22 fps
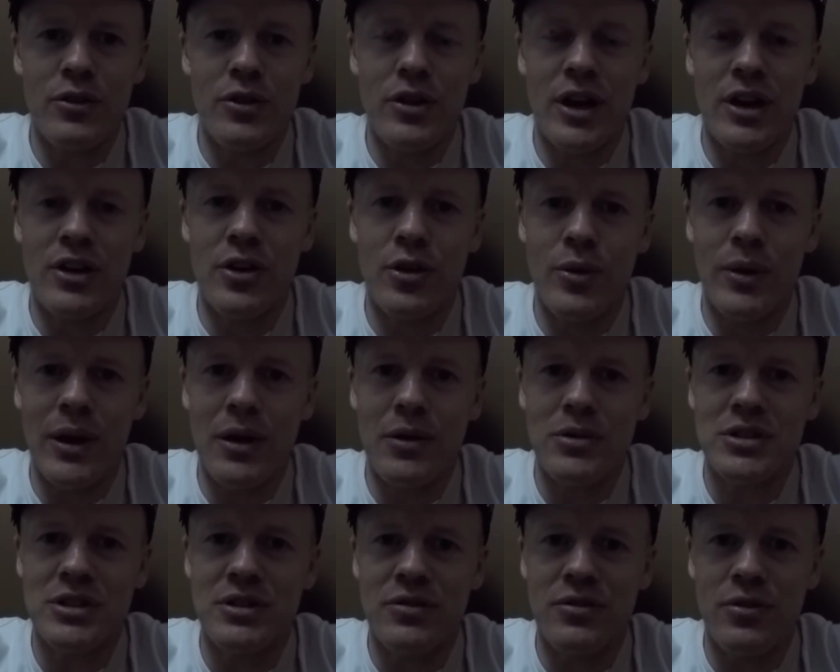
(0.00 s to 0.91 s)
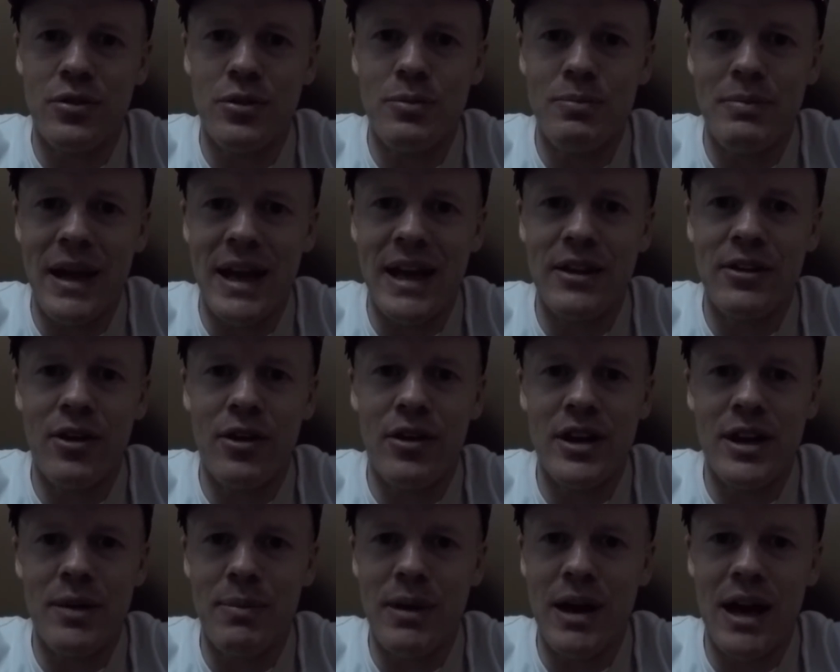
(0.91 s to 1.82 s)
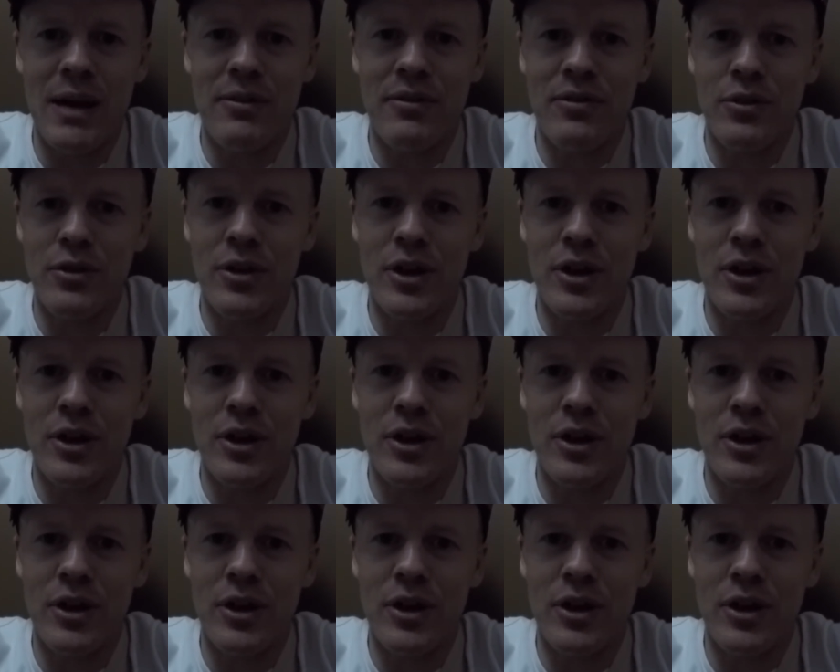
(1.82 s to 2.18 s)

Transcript: another 2 hours, the front main door of the apartment for